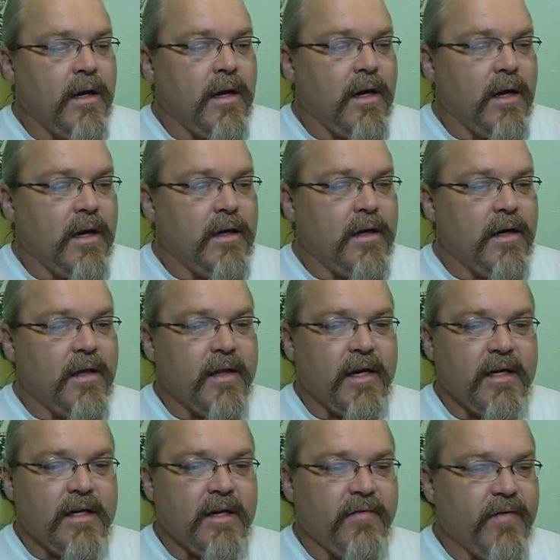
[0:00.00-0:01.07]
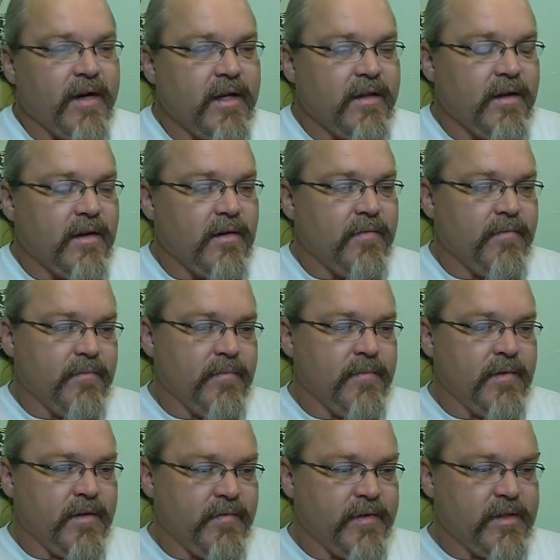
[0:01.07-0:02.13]
And uh, they identified the,
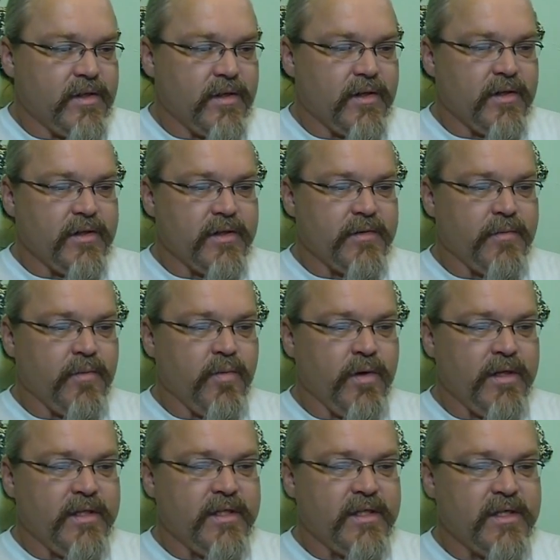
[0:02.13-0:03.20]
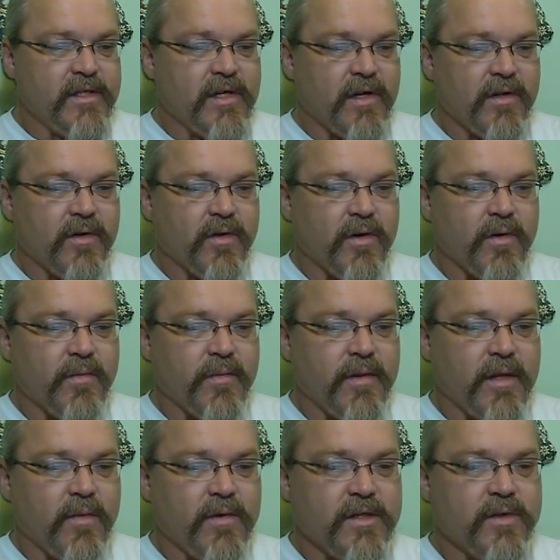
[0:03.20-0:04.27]
the visitors. Witnesses saw the group
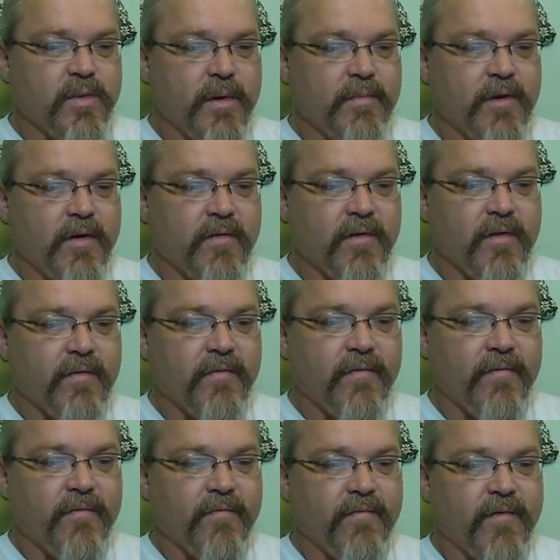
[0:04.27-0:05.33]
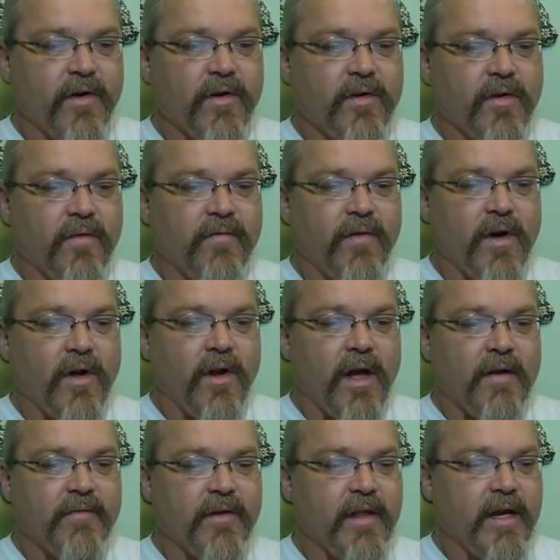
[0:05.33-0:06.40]
that was swept over the vernal fall
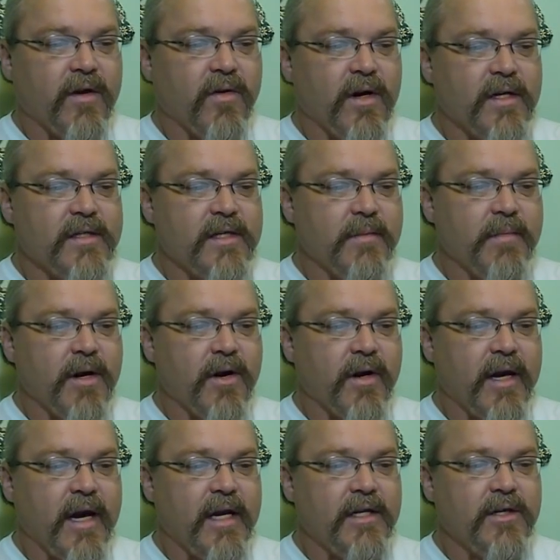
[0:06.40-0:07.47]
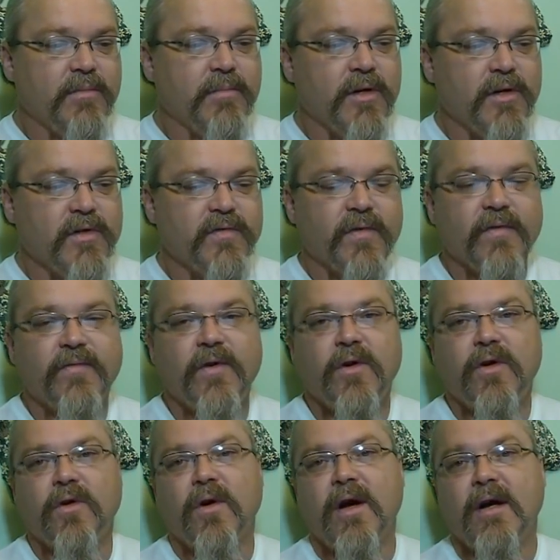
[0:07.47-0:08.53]
after they crossed a barricade to pose for
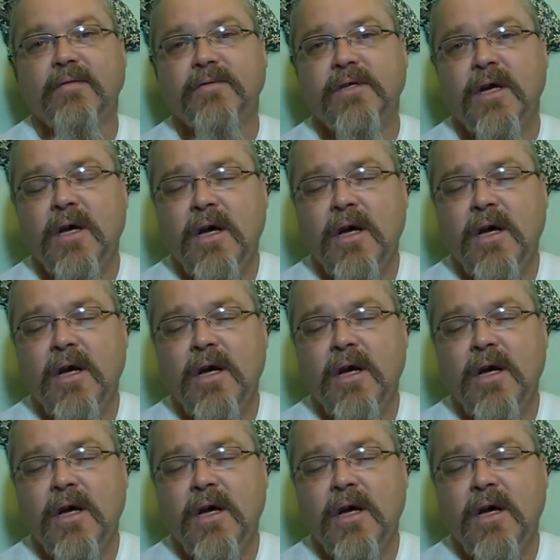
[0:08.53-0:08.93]
photographs.